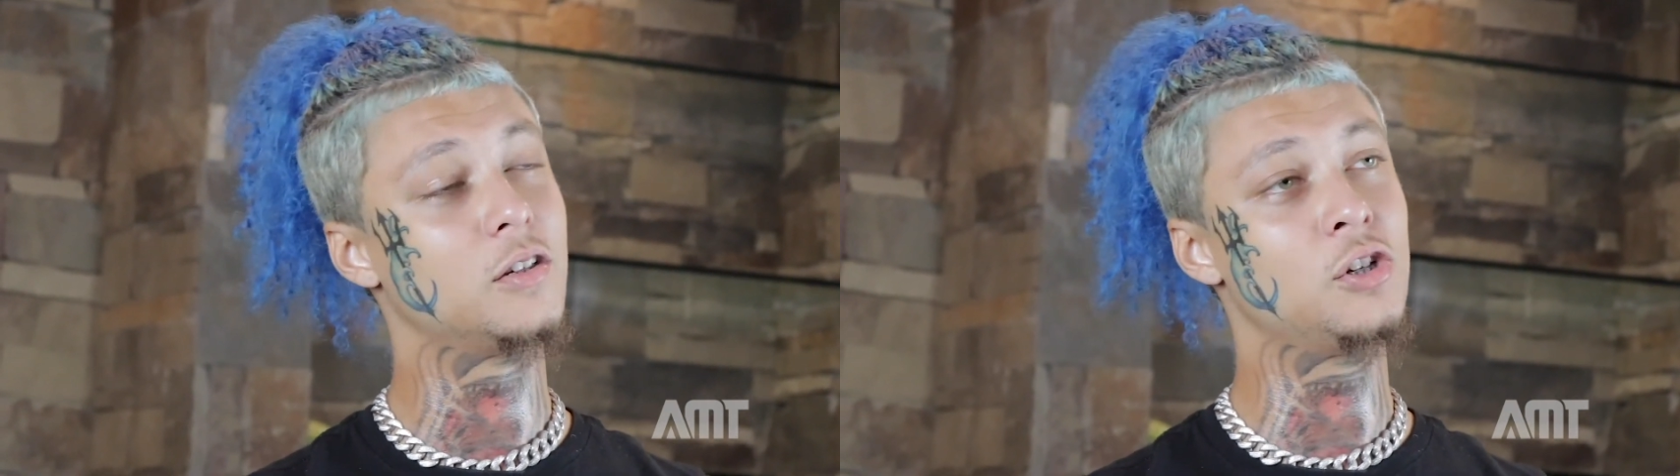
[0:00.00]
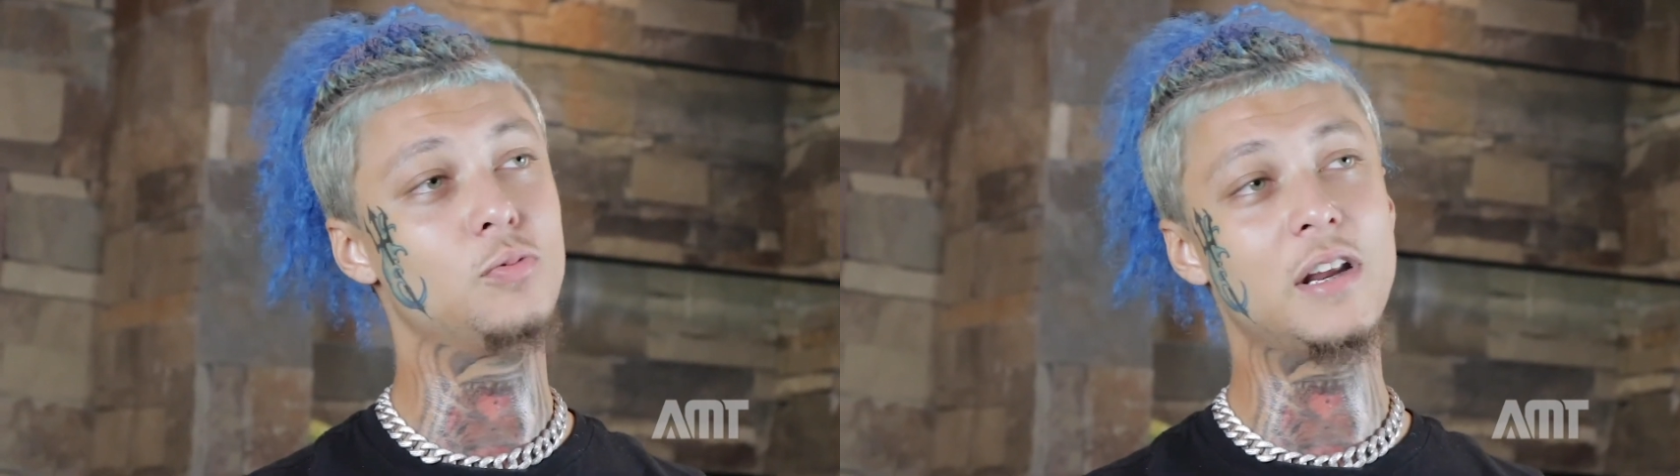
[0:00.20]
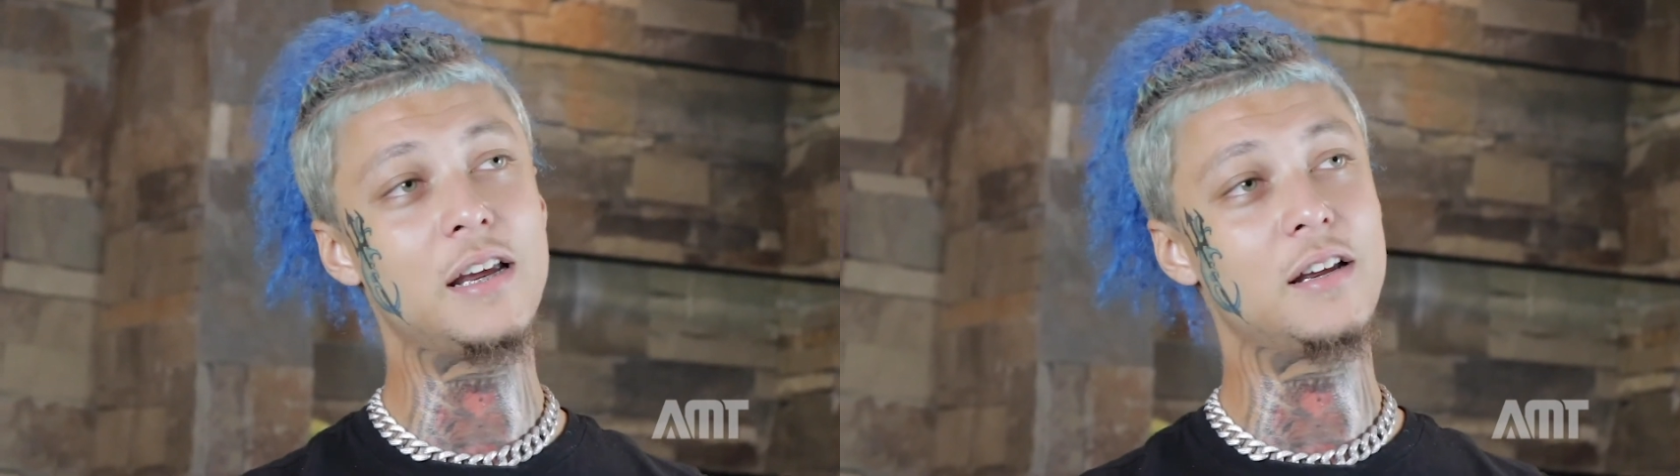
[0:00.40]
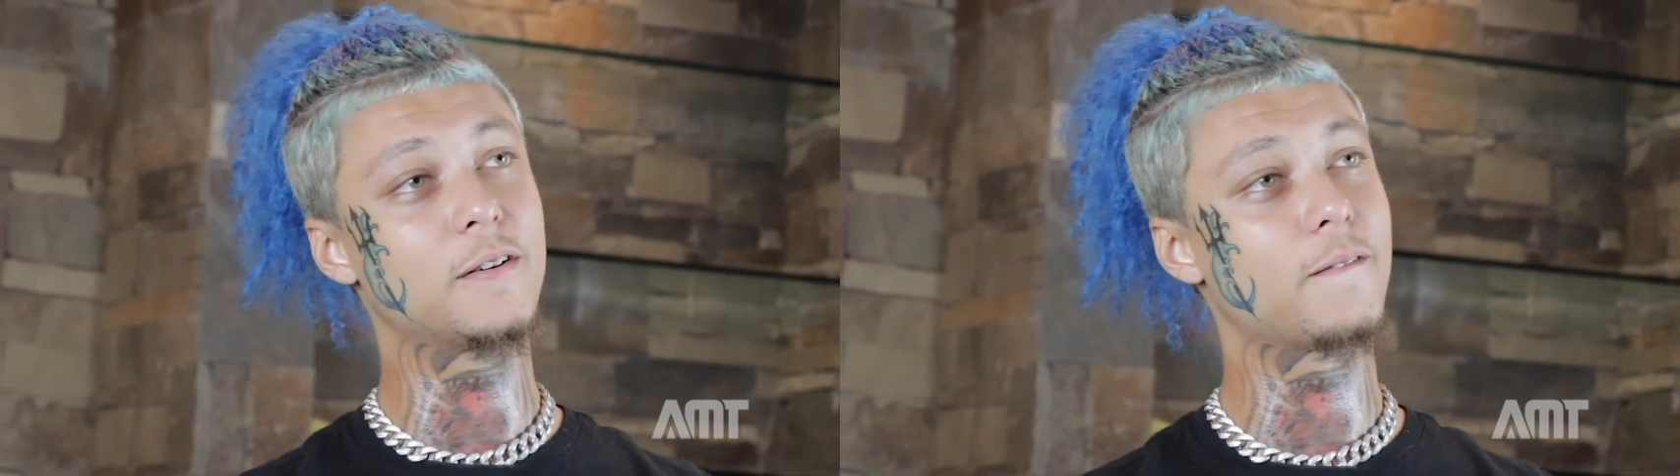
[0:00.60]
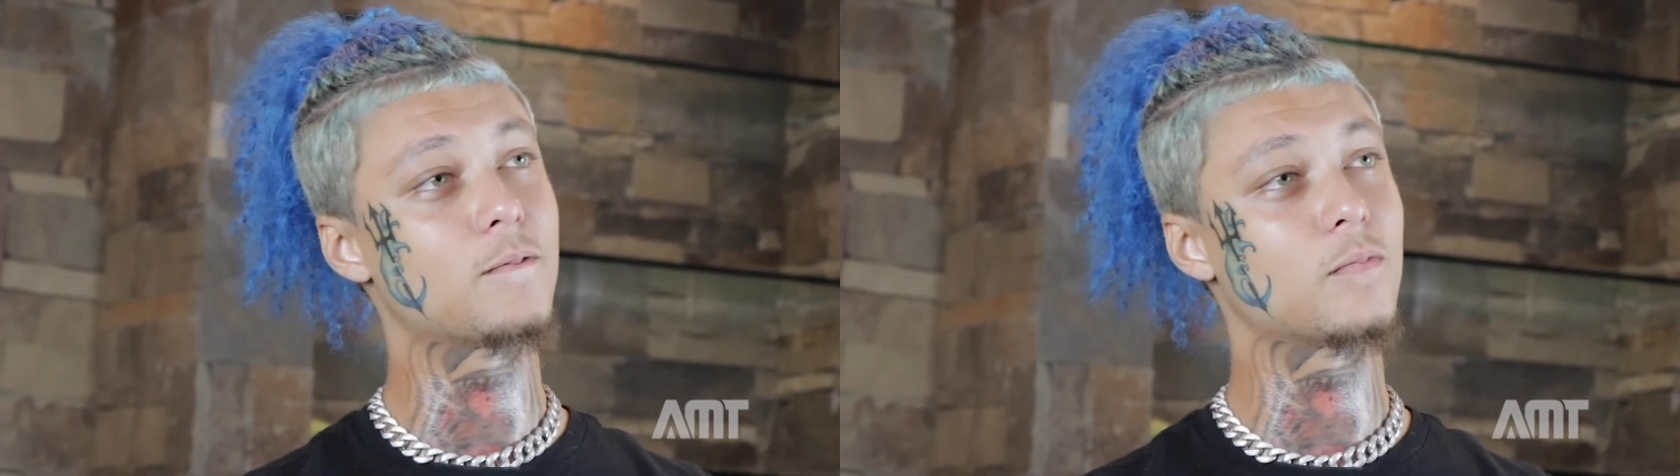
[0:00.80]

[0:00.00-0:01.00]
unique.